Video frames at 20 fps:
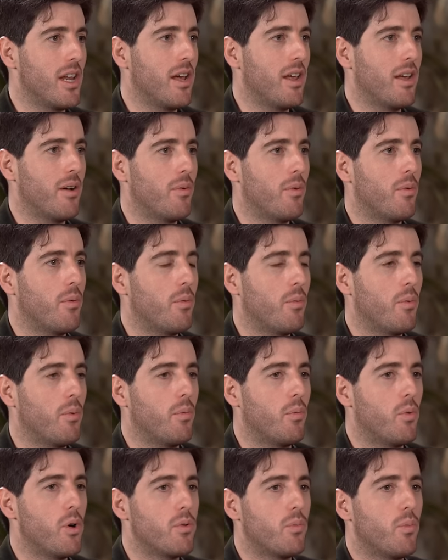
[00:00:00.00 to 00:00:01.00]

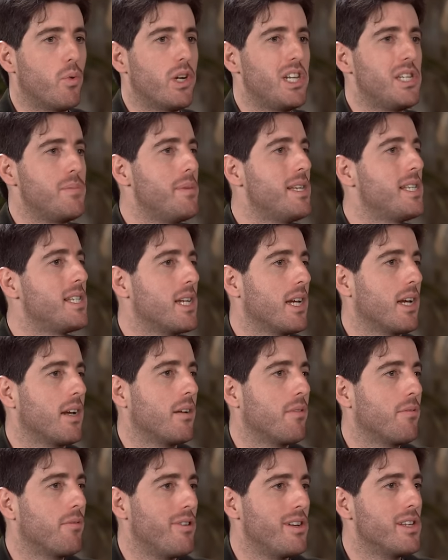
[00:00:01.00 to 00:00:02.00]
what is missing
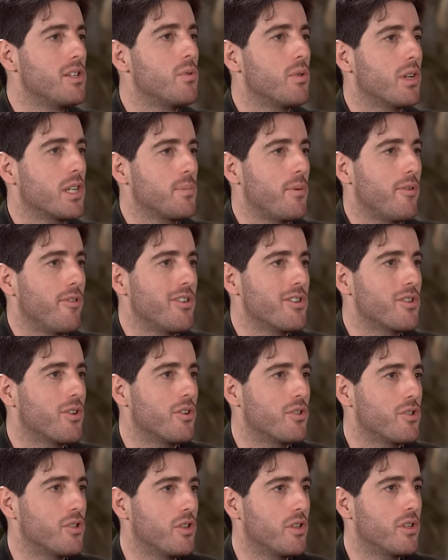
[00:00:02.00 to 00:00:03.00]
for it to experience
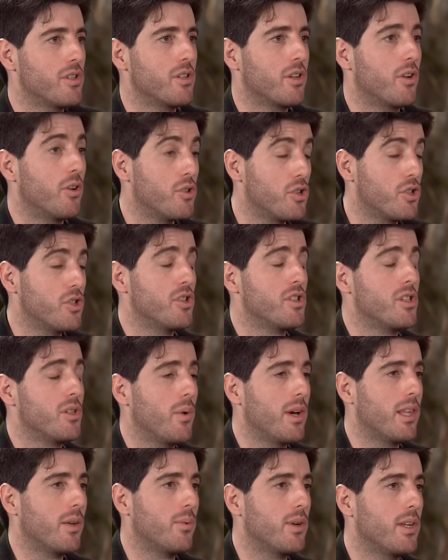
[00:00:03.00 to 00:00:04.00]
consciousness in the
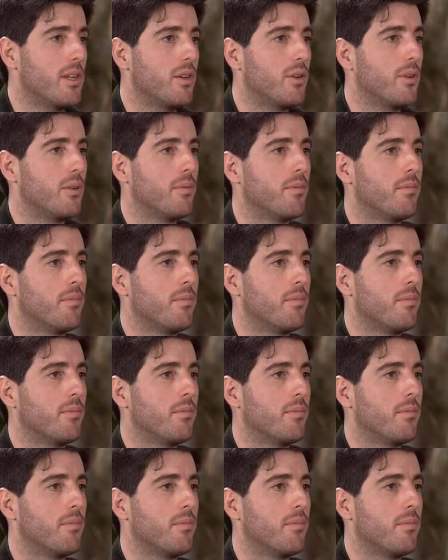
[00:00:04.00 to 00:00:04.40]
way that we do?